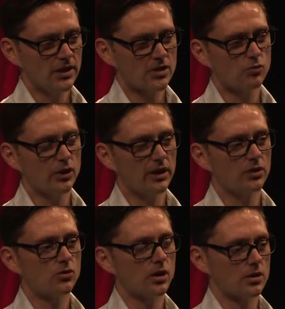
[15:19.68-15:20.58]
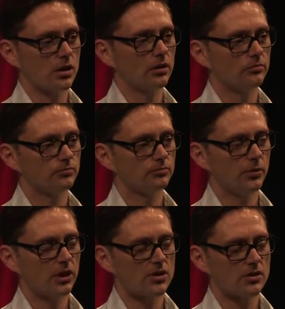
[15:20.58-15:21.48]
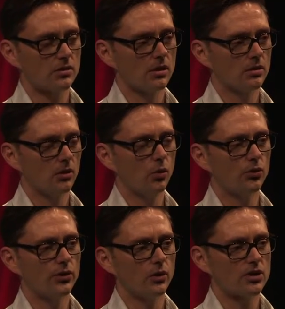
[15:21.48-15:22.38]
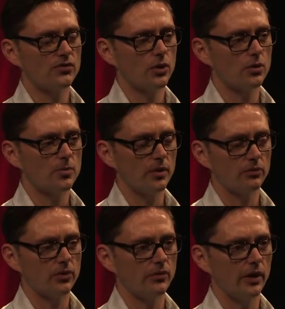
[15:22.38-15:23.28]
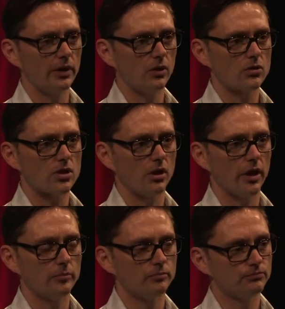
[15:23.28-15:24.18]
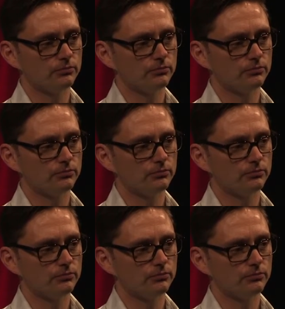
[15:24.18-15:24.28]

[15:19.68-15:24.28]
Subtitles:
That's really interesting because The orthodox view has been for a very long time